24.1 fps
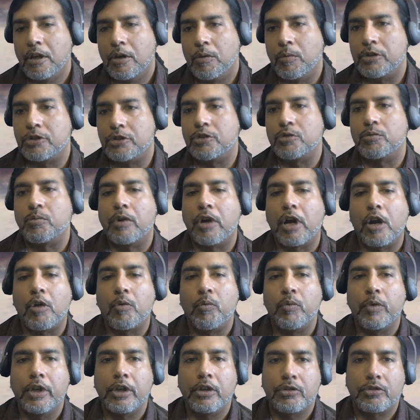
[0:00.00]
which is where our
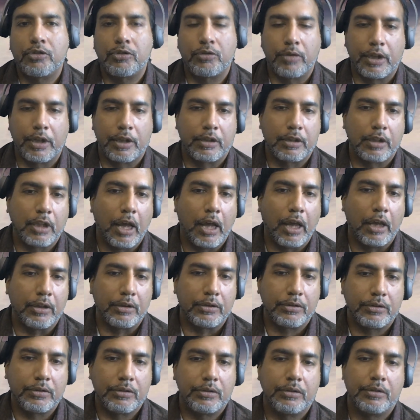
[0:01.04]
real strength
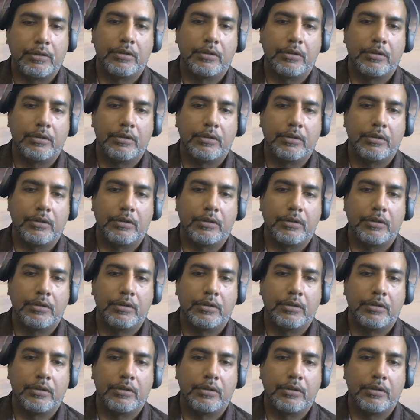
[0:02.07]
lies.